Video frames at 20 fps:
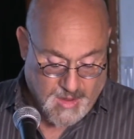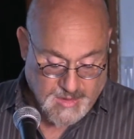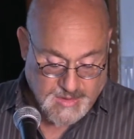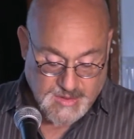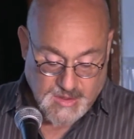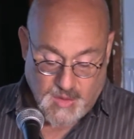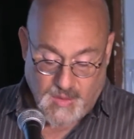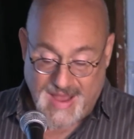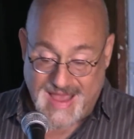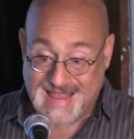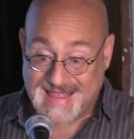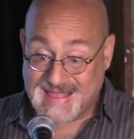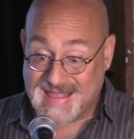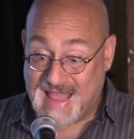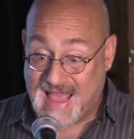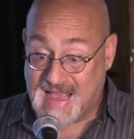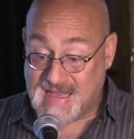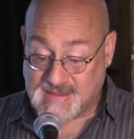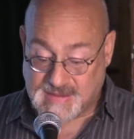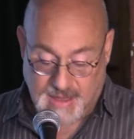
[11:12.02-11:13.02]
So at
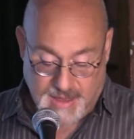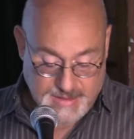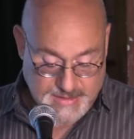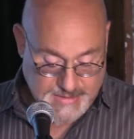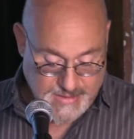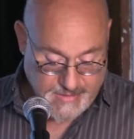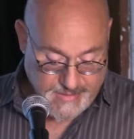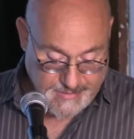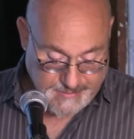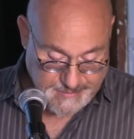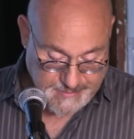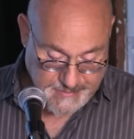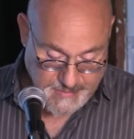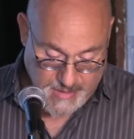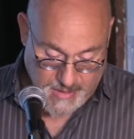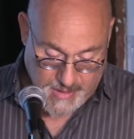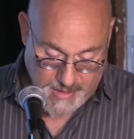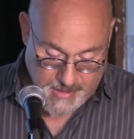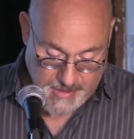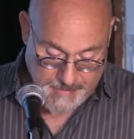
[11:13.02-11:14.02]
last, oh sorry,
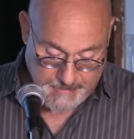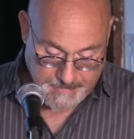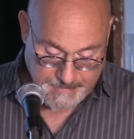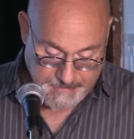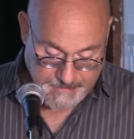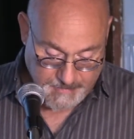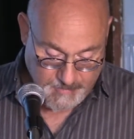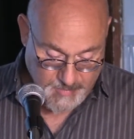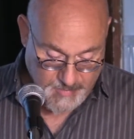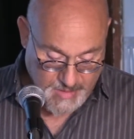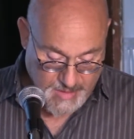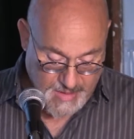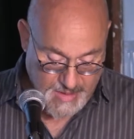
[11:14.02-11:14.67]
um,